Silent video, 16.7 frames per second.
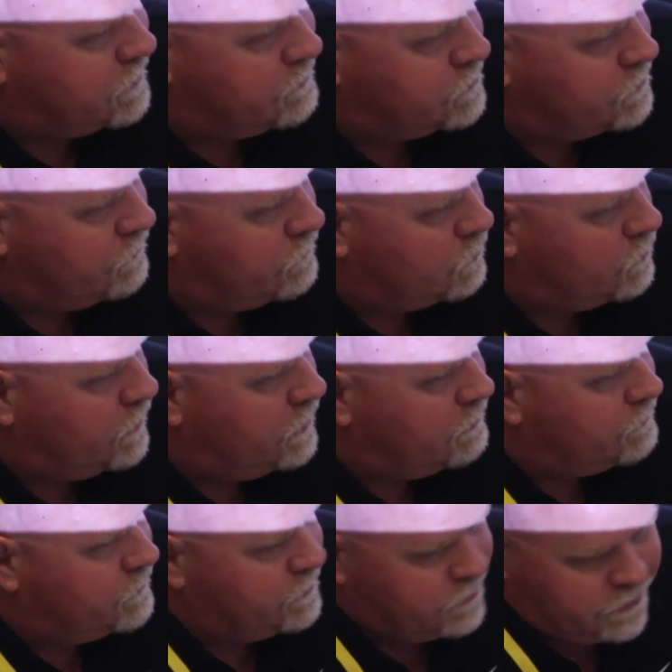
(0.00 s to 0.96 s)
I was
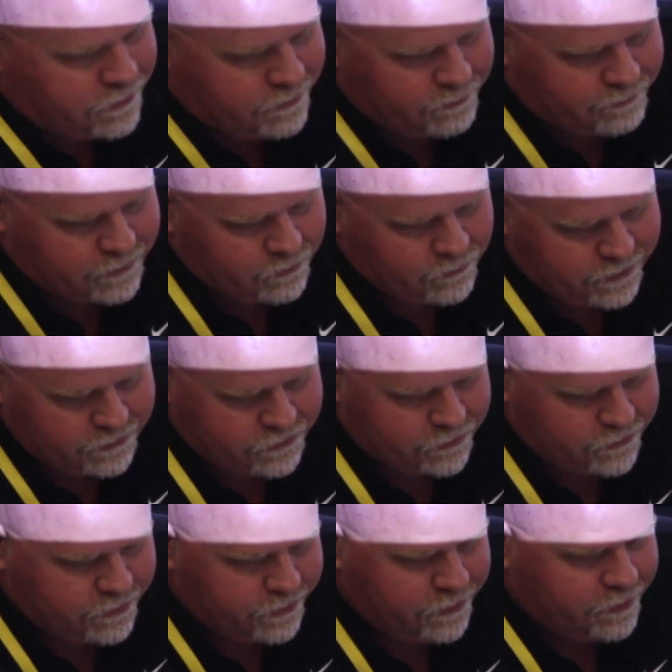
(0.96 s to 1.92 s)
overwhelmed. I went
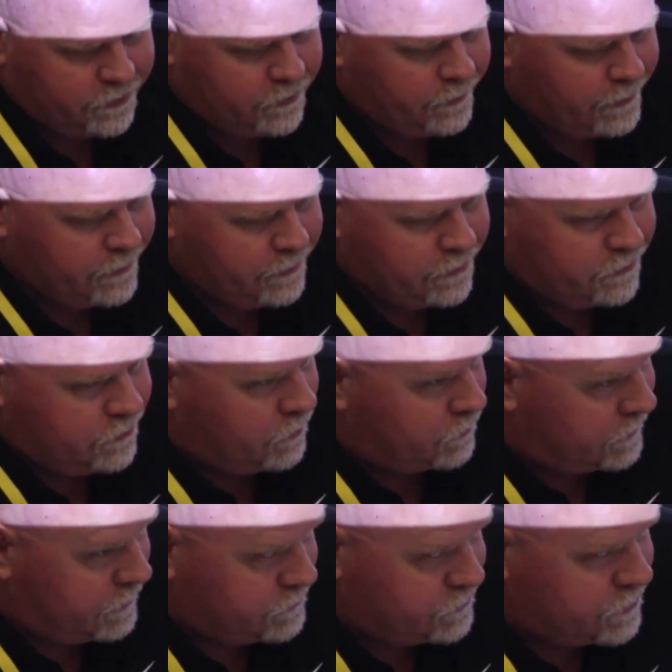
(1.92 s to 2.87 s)
to the
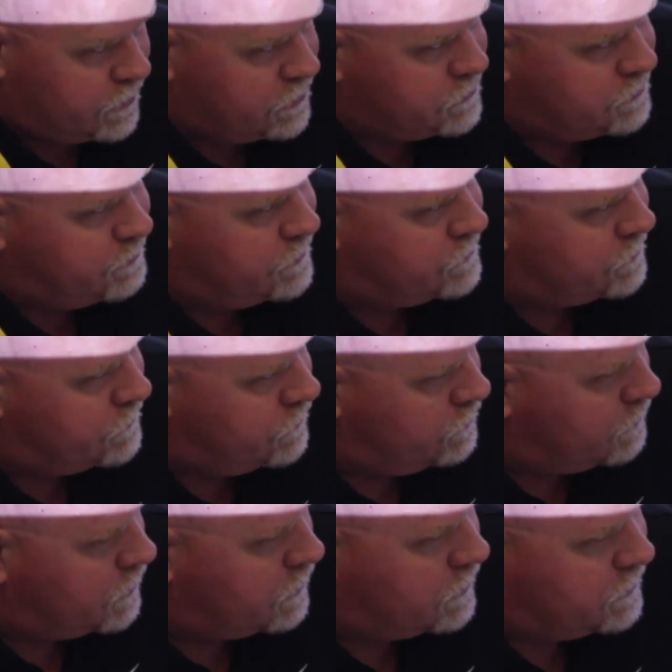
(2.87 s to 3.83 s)
Doan House Hospice in
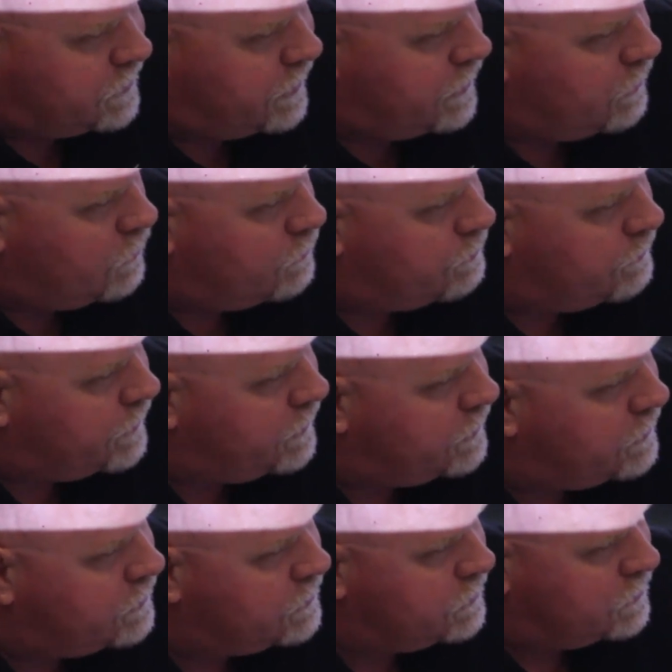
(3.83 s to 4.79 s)
Newmarket. They helped
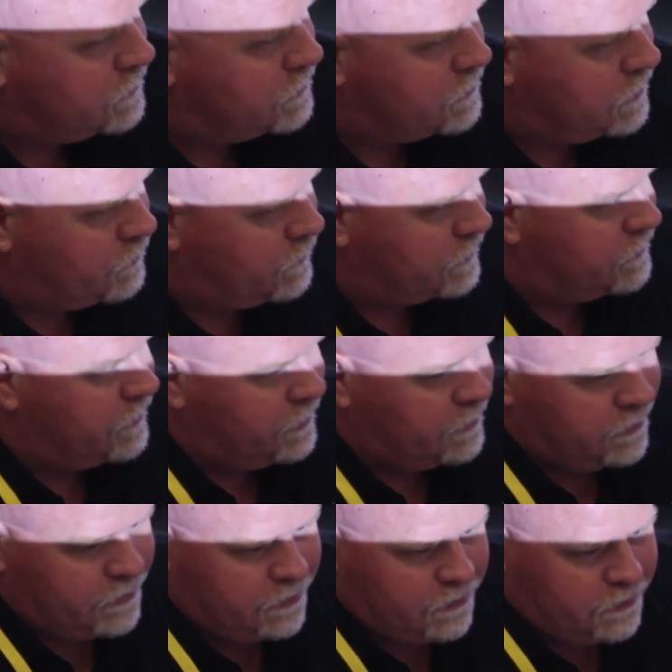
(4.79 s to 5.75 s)
me. I went
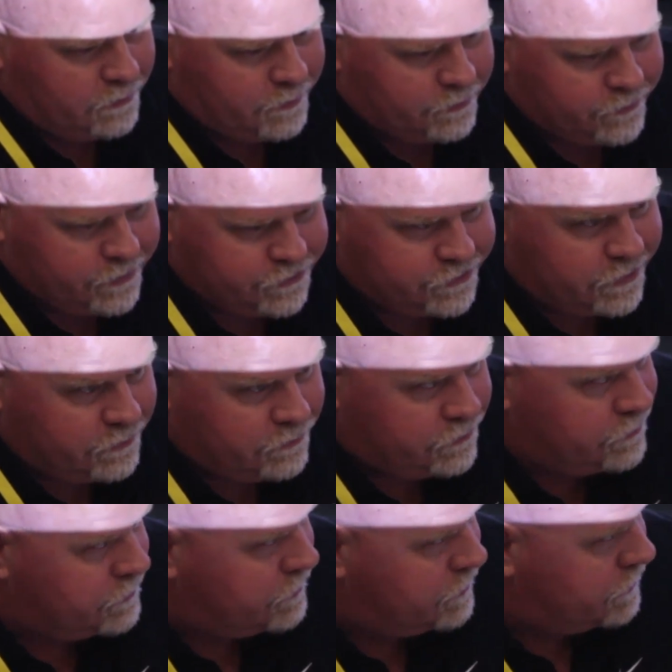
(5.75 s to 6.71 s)
there. I reached out
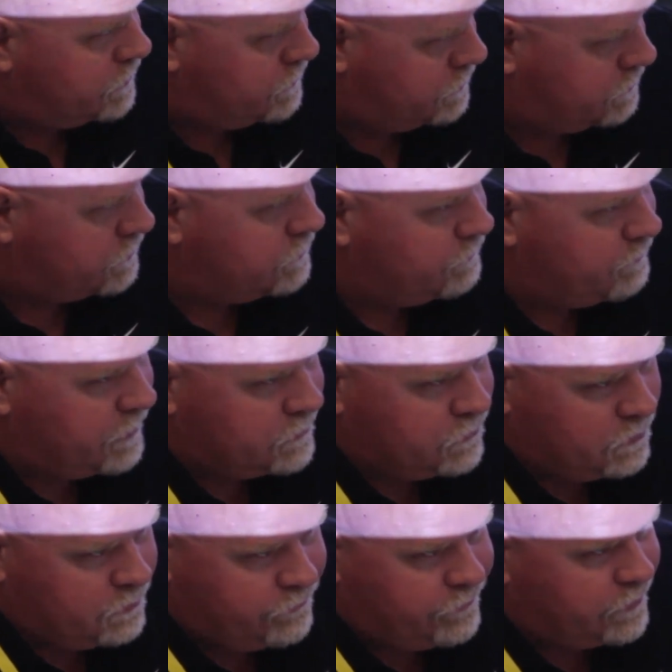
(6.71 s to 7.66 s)
to the
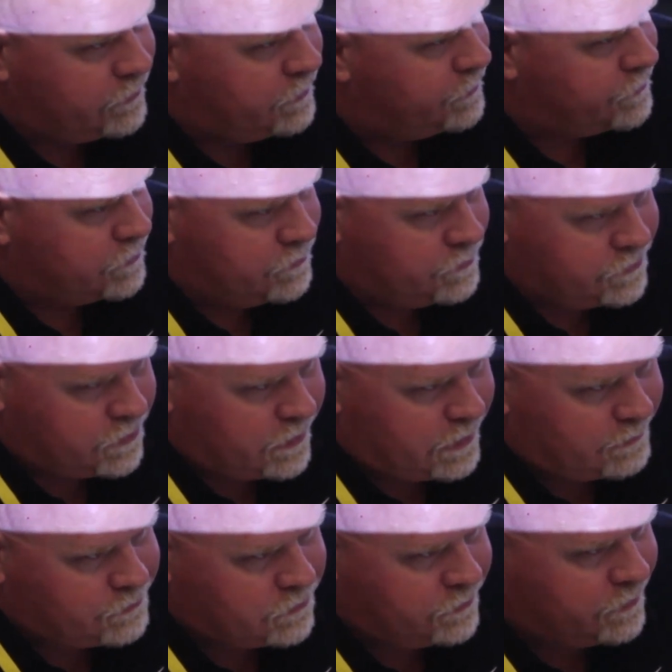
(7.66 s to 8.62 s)
Melanoma Foundation. It was
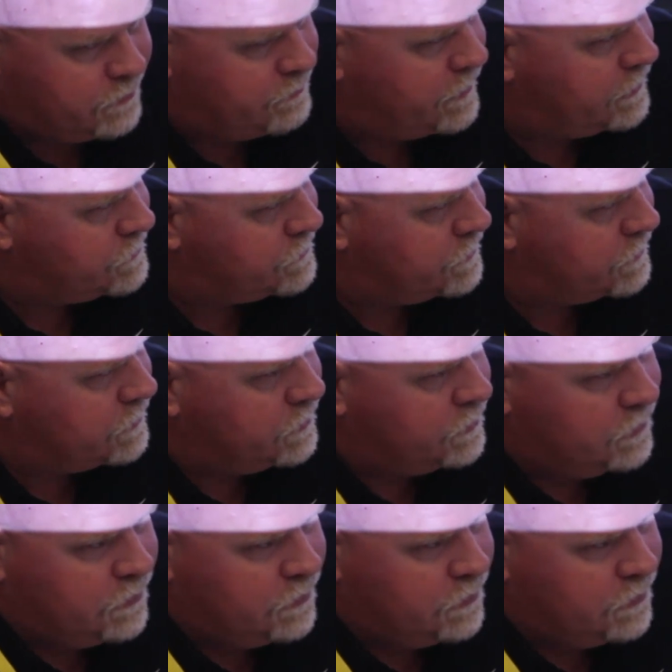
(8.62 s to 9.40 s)
absolutely amazing.